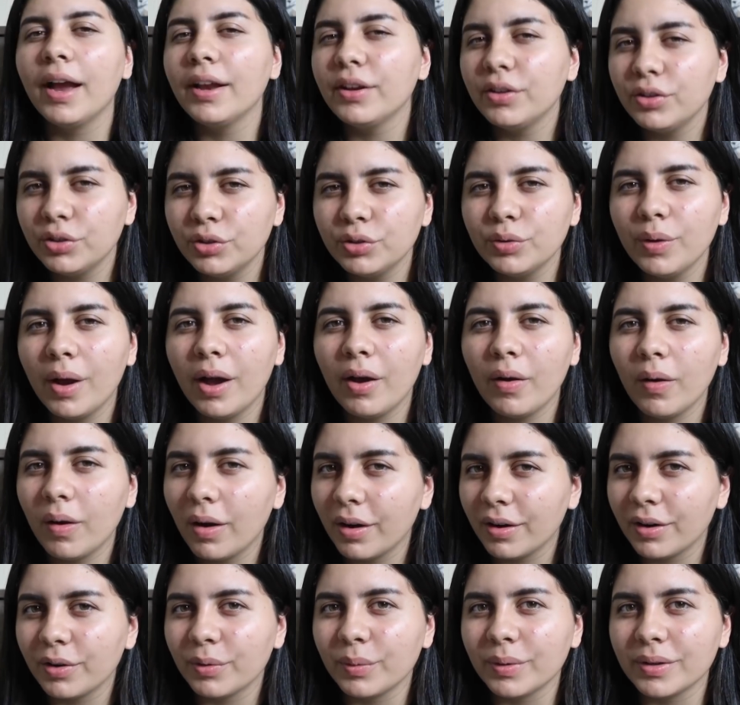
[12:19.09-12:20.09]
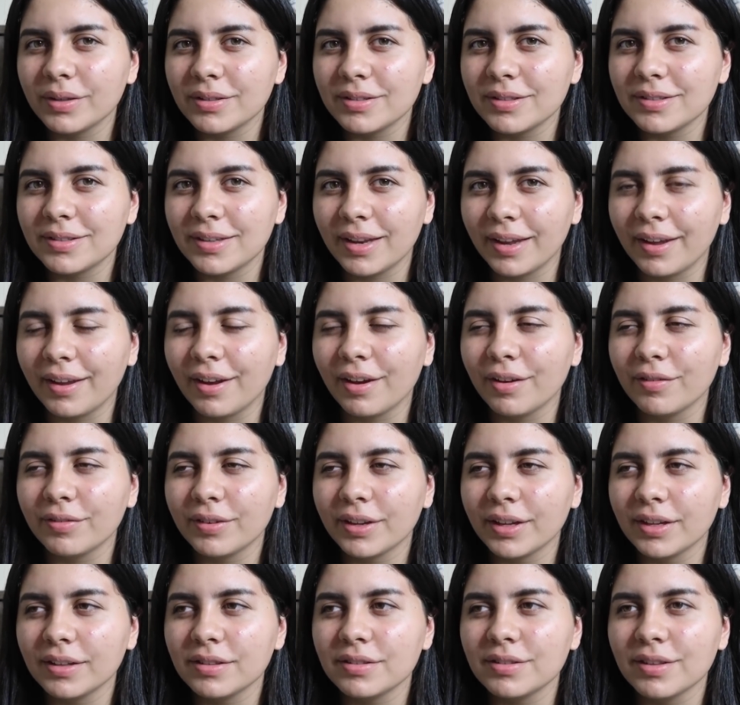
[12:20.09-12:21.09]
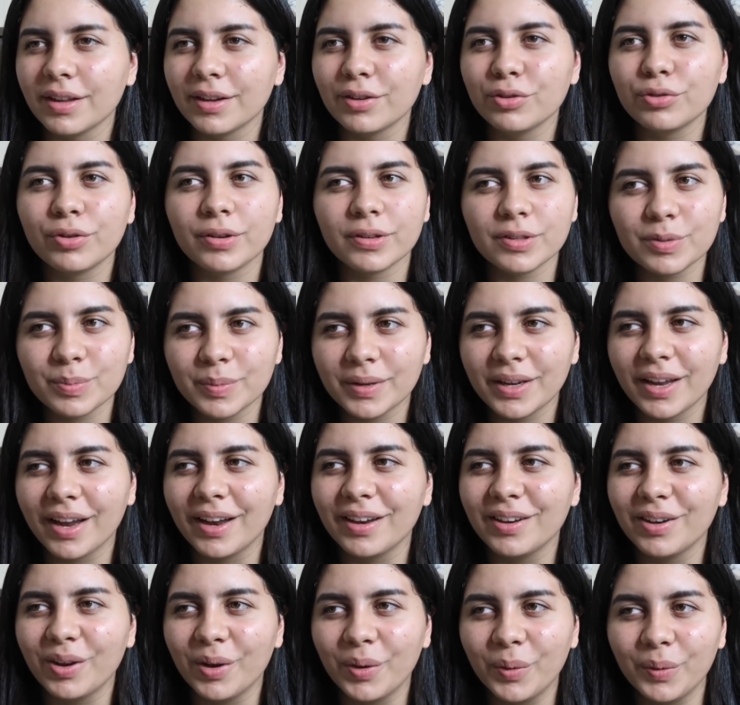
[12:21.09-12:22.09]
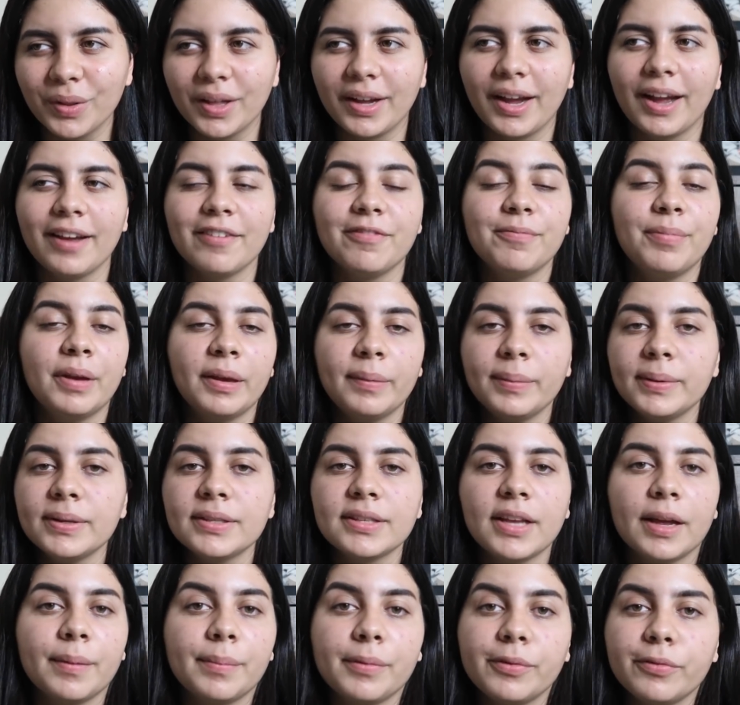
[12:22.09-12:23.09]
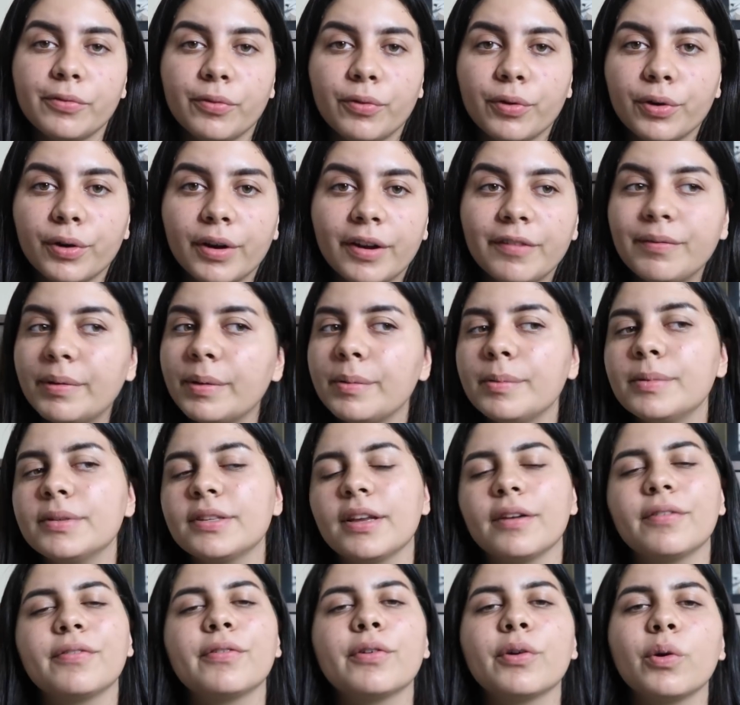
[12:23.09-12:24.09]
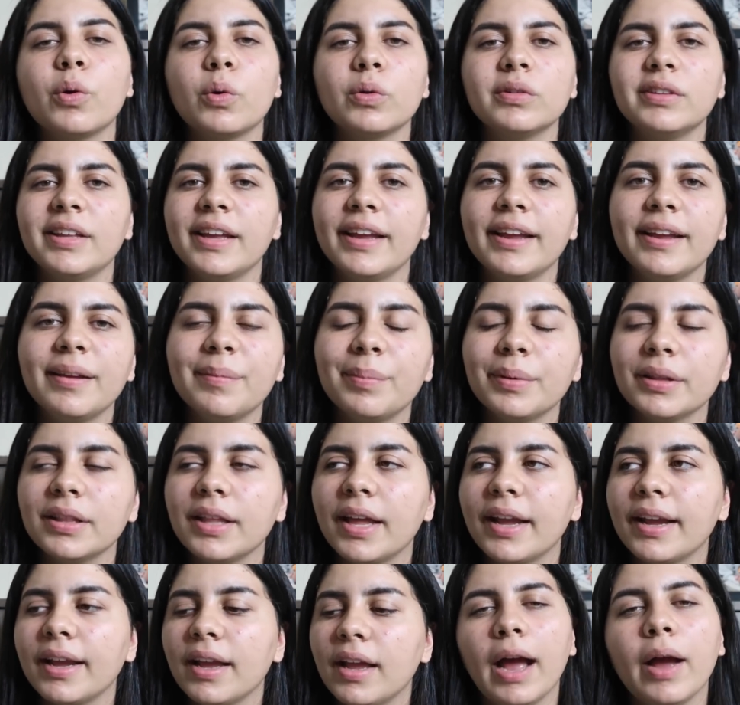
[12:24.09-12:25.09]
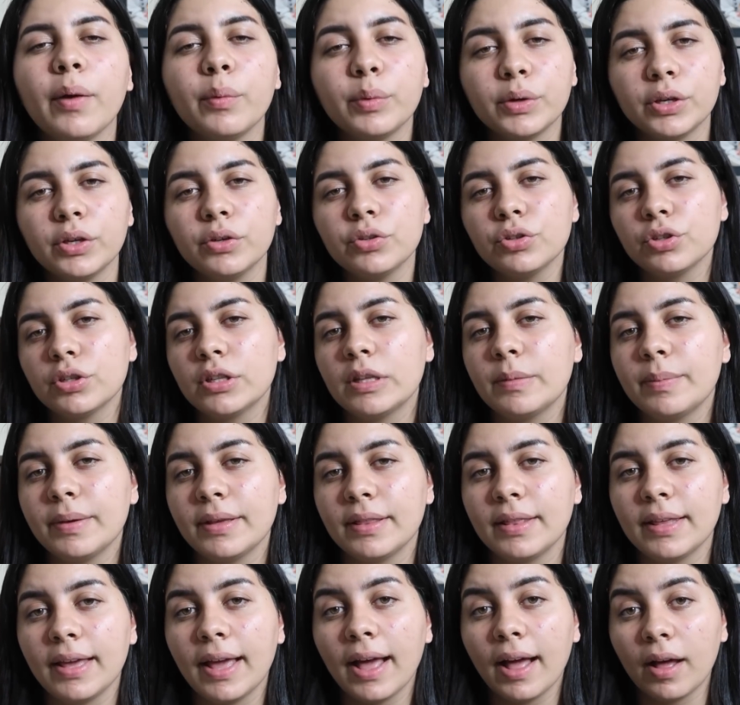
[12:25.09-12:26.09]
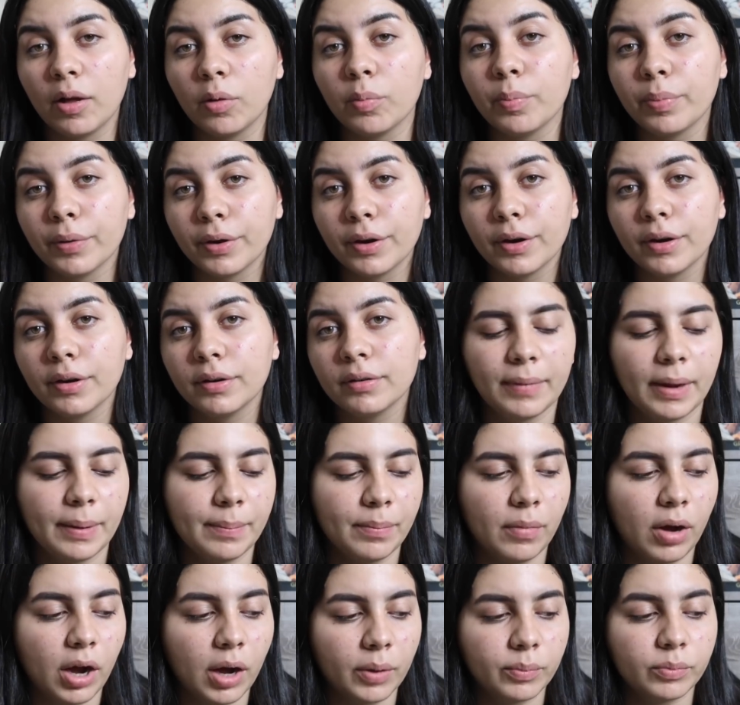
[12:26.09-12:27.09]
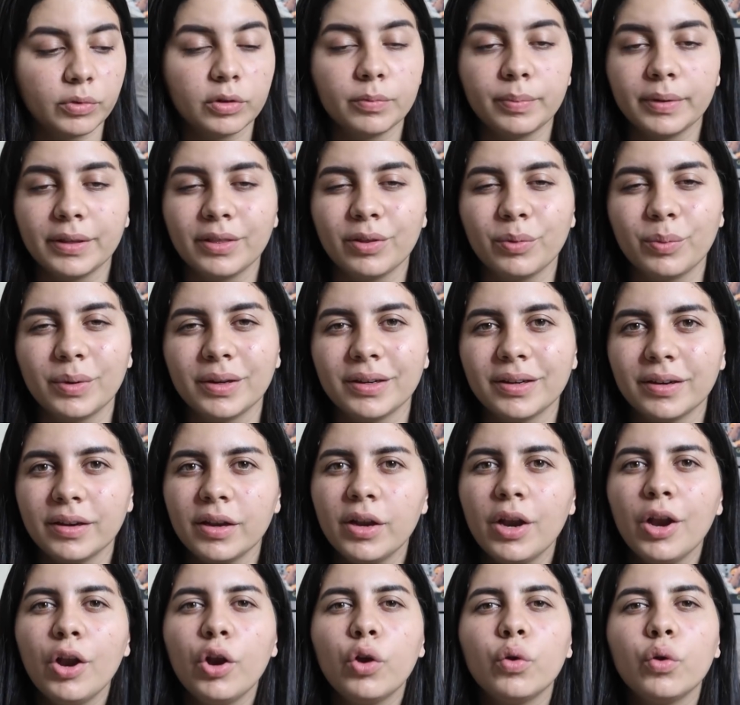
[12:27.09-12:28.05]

I knew how hard it was to take care of kids, like trust me, I know, like I've babysat before, I babysat for a whole day, but like I would usually be the helper. My mom would be the one